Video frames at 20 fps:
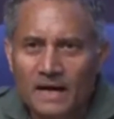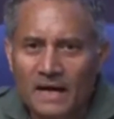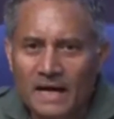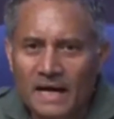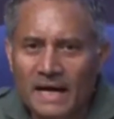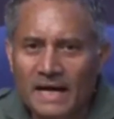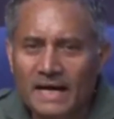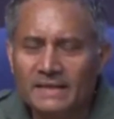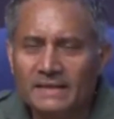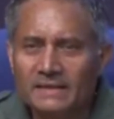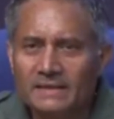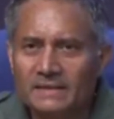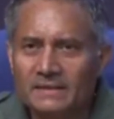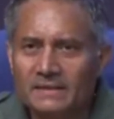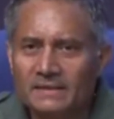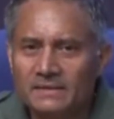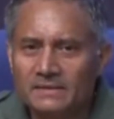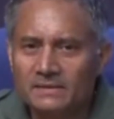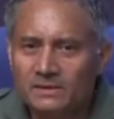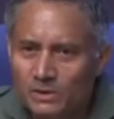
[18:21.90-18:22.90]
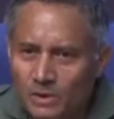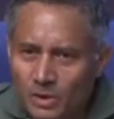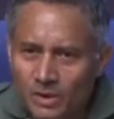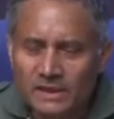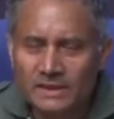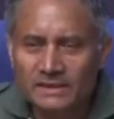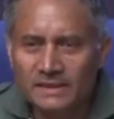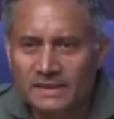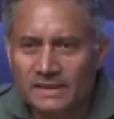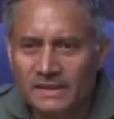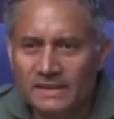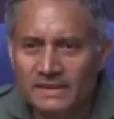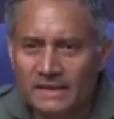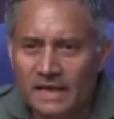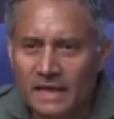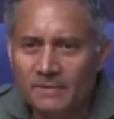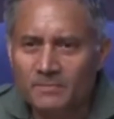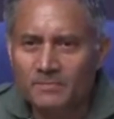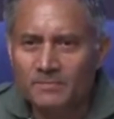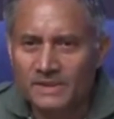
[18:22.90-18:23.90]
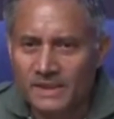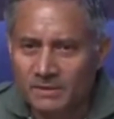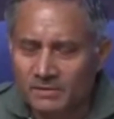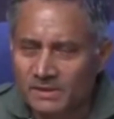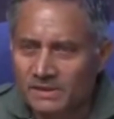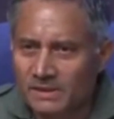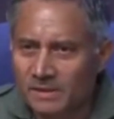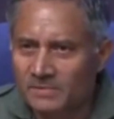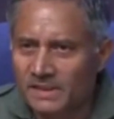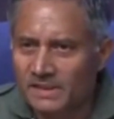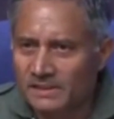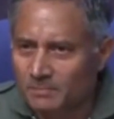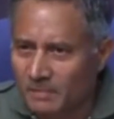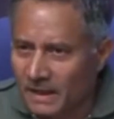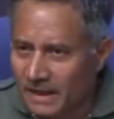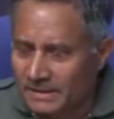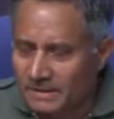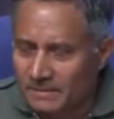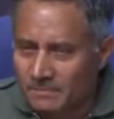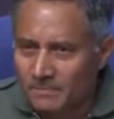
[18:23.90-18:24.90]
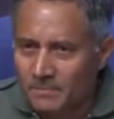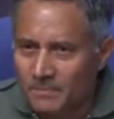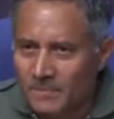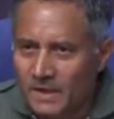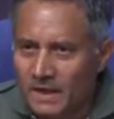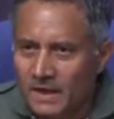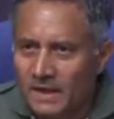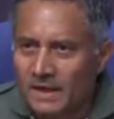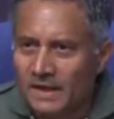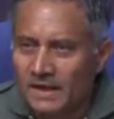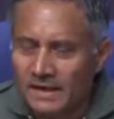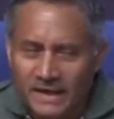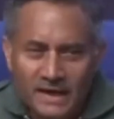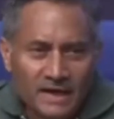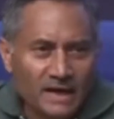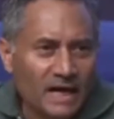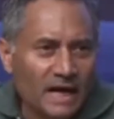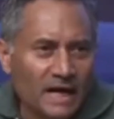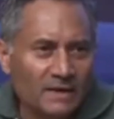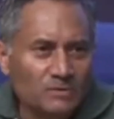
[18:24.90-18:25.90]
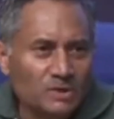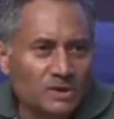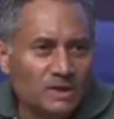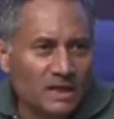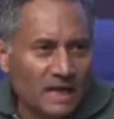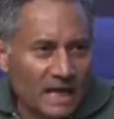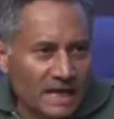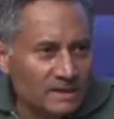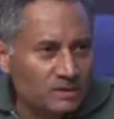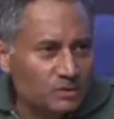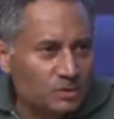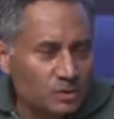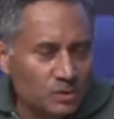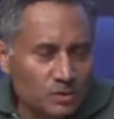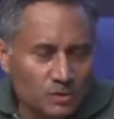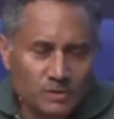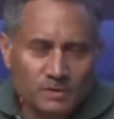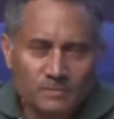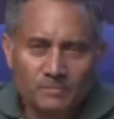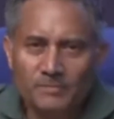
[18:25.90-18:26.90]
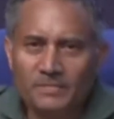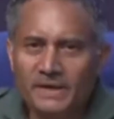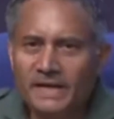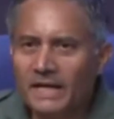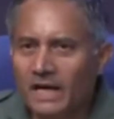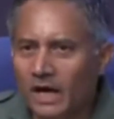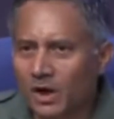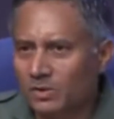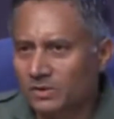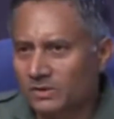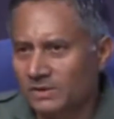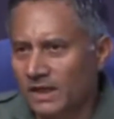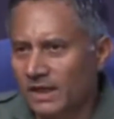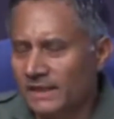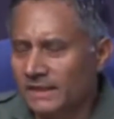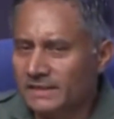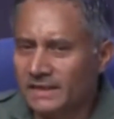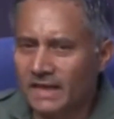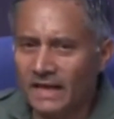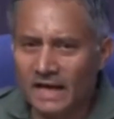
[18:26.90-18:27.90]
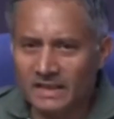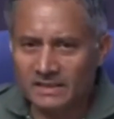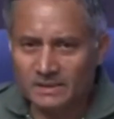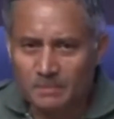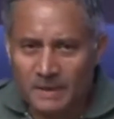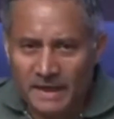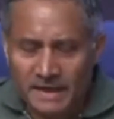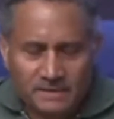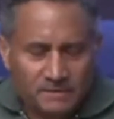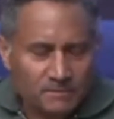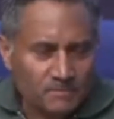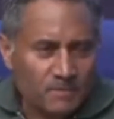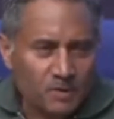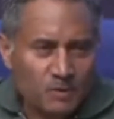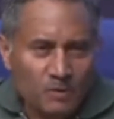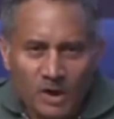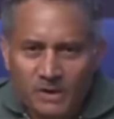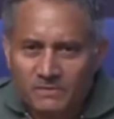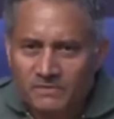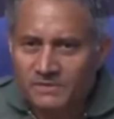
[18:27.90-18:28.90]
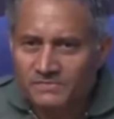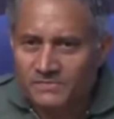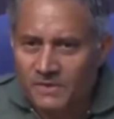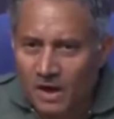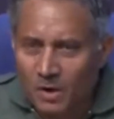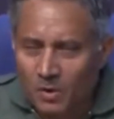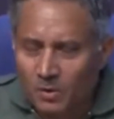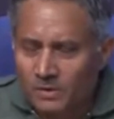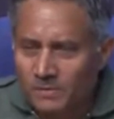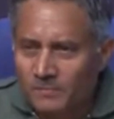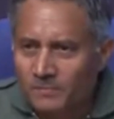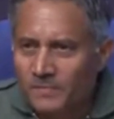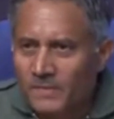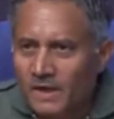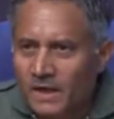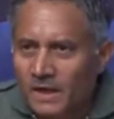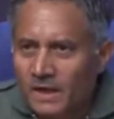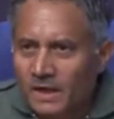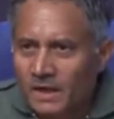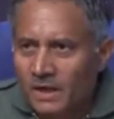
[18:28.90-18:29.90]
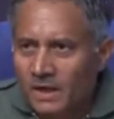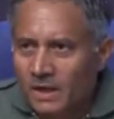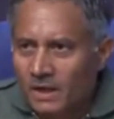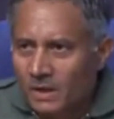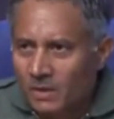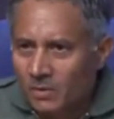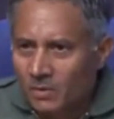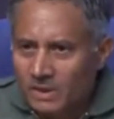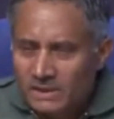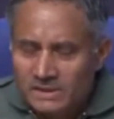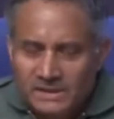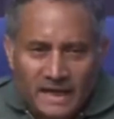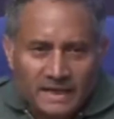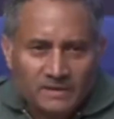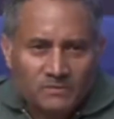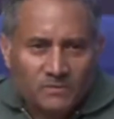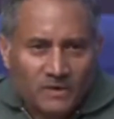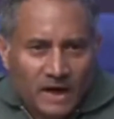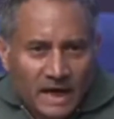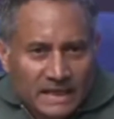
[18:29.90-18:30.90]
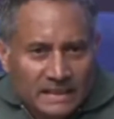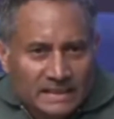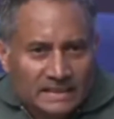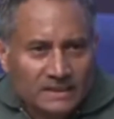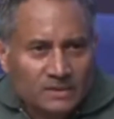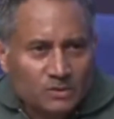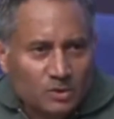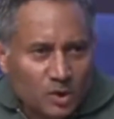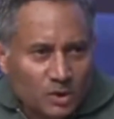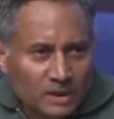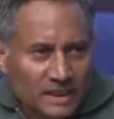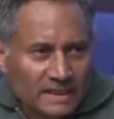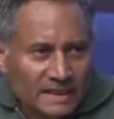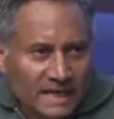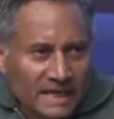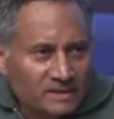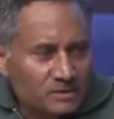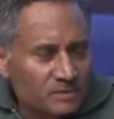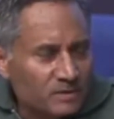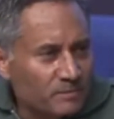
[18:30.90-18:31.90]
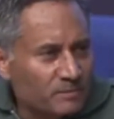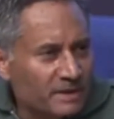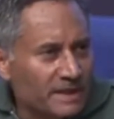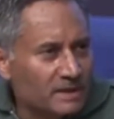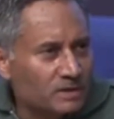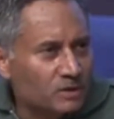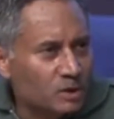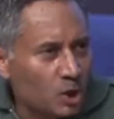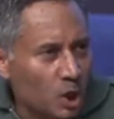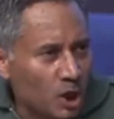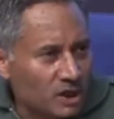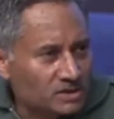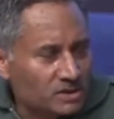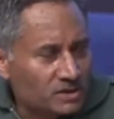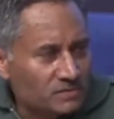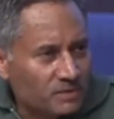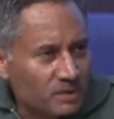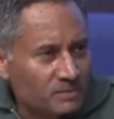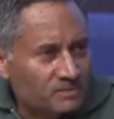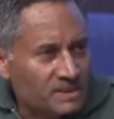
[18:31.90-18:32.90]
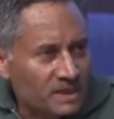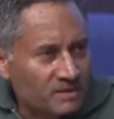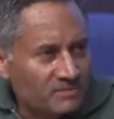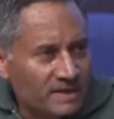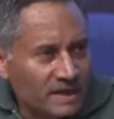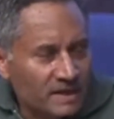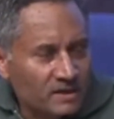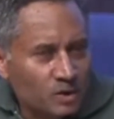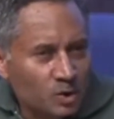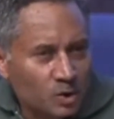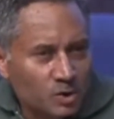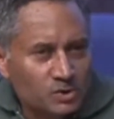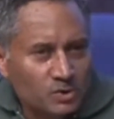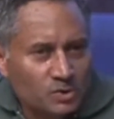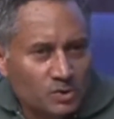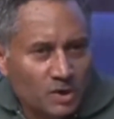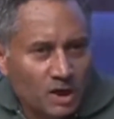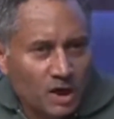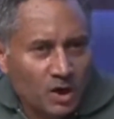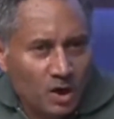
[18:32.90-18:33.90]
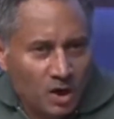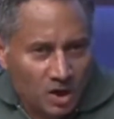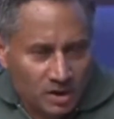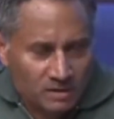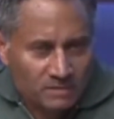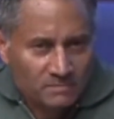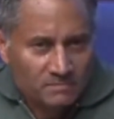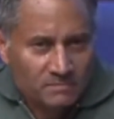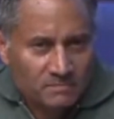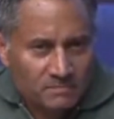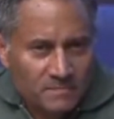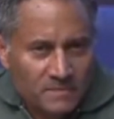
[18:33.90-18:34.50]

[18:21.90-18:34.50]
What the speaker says: and during the daytime there was some respite. Here I would like to bring out another aspect. What we found was that while the drone attacks were being launched from somewhere close to Lahore,